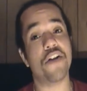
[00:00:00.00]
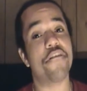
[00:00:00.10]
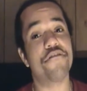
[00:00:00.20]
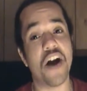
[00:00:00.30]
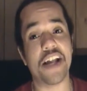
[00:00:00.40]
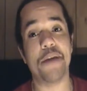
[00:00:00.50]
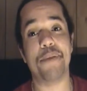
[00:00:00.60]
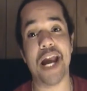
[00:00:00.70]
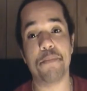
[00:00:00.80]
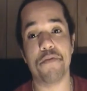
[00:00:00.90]
on a
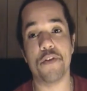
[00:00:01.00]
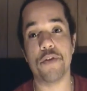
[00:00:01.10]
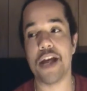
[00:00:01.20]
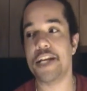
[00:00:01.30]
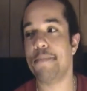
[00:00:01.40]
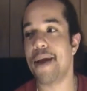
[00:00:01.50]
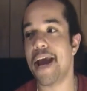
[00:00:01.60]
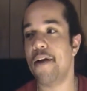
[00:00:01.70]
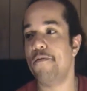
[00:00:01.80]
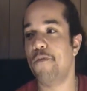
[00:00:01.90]
fucking pay-per-view that you
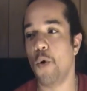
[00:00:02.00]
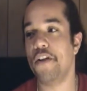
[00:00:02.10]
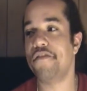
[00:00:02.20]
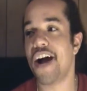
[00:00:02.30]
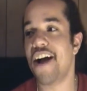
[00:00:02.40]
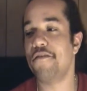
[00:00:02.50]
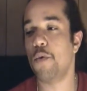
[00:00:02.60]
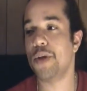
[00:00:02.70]
pay 45